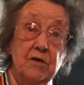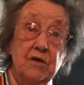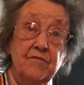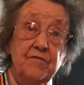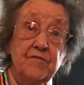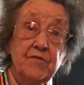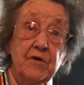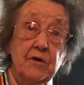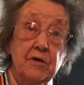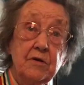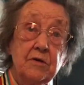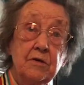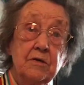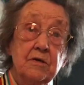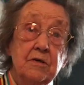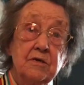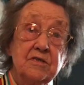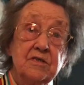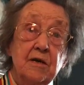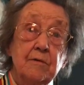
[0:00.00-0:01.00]
if
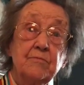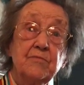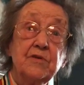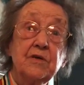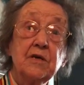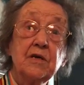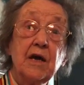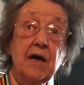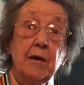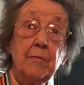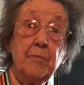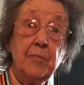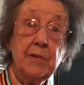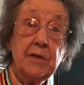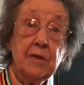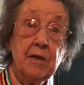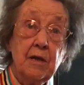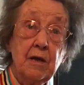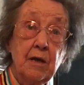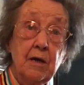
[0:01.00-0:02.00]
something
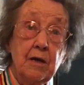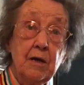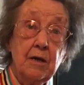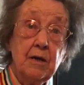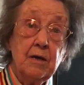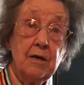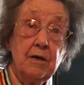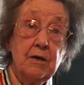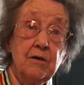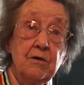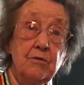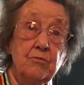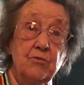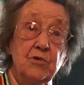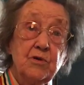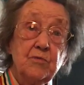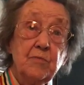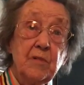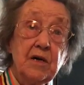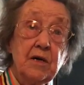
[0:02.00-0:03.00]
happened
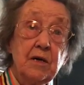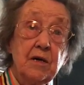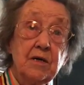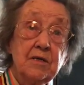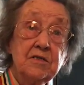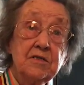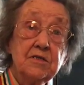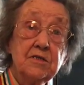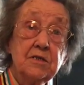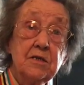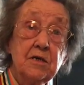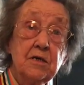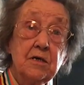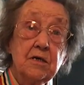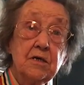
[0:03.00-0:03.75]
with my eyes.